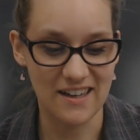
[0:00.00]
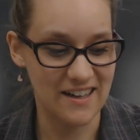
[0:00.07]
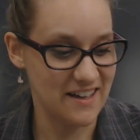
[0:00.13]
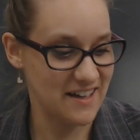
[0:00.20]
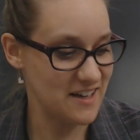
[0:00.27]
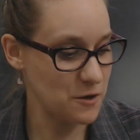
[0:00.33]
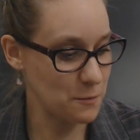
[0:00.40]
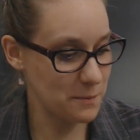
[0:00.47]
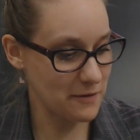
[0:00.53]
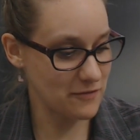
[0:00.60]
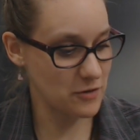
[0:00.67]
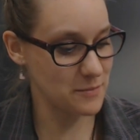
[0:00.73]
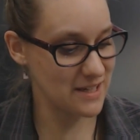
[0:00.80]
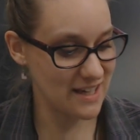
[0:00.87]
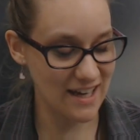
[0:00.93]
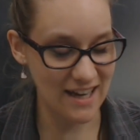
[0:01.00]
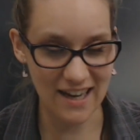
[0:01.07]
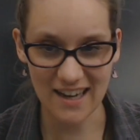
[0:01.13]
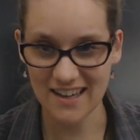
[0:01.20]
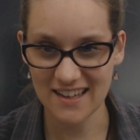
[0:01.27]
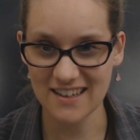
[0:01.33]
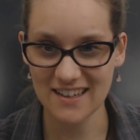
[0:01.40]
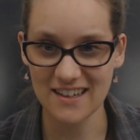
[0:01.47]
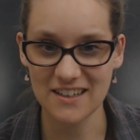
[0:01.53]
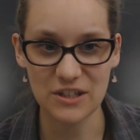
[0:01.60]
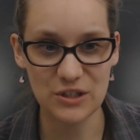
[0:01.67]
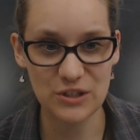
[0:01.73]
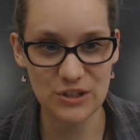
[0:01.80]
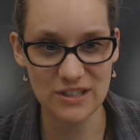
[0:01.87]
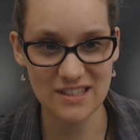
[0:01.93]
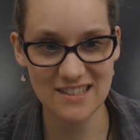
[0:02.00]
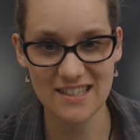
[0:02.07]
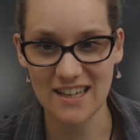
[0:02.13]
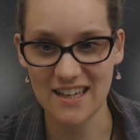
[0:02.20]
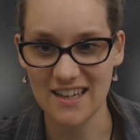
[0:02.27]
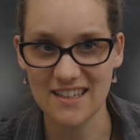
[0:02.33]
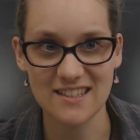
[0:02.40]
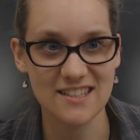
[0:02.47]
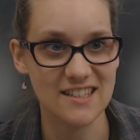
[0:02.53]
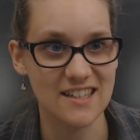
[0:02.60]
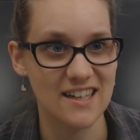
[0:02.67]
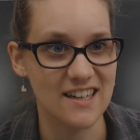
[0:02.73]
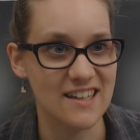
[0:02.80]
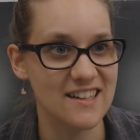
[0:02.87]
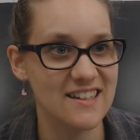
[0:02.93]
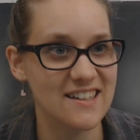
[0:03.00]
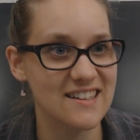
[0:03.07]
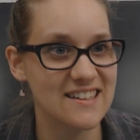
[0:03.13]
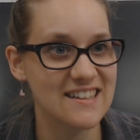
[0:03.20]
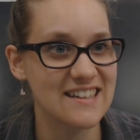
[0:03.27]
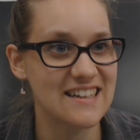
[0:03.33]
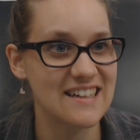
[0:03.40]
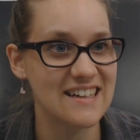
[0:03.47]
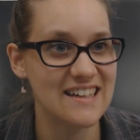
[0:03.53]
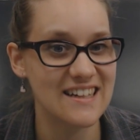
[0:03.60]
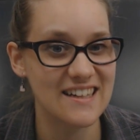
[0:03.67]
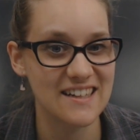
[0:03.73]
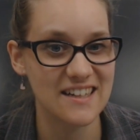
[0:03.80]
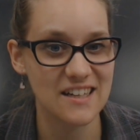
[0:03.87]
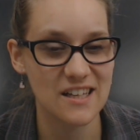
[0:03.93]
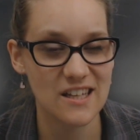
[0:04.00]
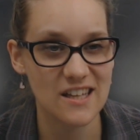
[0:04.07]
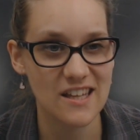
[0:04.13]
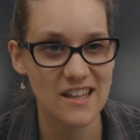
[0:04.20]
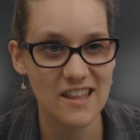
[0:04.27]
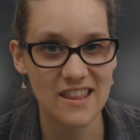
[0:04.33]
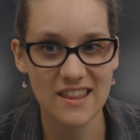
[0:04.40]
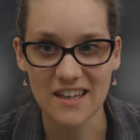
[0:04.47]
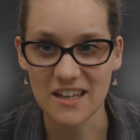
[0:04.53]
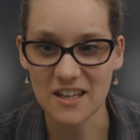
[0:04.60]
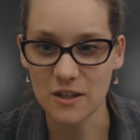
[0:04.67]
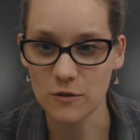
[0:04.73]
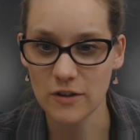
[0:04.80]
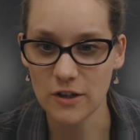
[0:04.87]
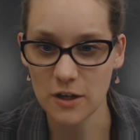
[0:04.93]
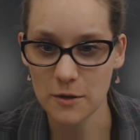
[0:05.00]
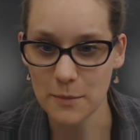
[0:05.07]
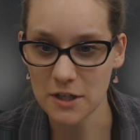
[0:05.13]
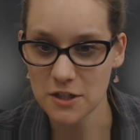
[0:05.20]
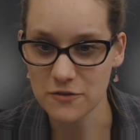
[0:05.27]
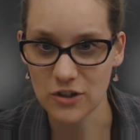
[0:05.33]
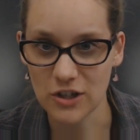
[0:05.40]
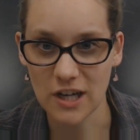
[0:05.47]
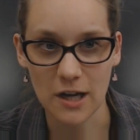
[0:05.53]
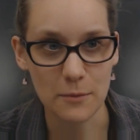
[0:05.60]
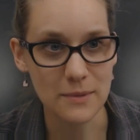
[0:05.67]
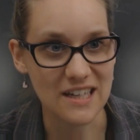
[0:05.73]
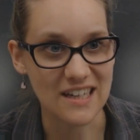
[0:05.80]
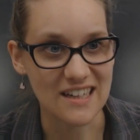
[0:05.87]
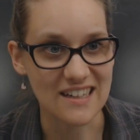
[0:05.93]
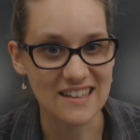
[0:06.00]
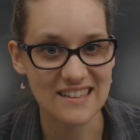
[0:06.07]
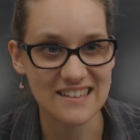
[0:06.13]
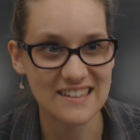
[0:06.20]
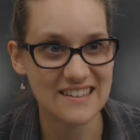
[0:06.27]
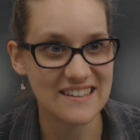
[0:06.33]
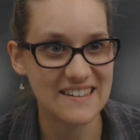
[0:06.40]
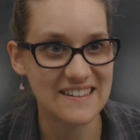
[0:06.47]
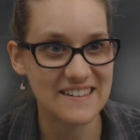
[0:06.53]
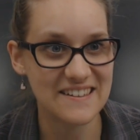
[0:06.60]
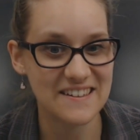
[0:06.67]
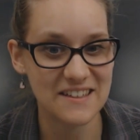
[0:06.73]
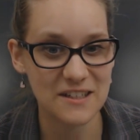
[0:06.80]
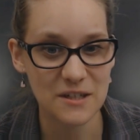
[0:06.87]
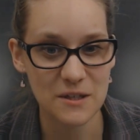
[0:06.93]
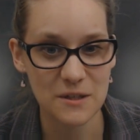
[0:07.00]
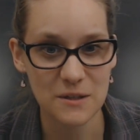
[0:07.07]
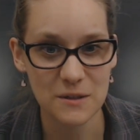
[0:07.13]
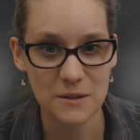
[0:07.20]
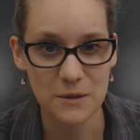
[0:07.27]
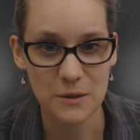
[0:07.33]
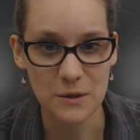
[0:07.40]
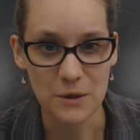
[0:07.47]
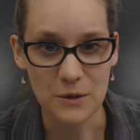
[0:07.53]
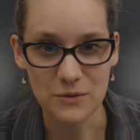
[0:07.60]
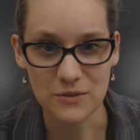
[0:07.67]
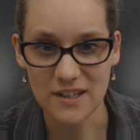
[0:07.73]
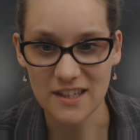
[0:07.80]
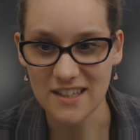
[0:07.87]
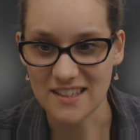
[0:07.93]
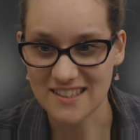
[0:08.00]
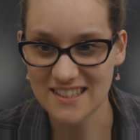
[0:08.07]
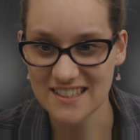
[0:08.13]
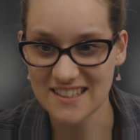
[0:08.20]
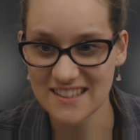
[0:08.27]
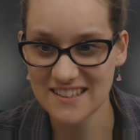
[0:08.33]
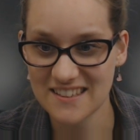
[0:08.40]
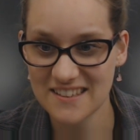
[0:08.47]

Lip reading: I hope everybody had a good day today. Thank you very much for coming. All right.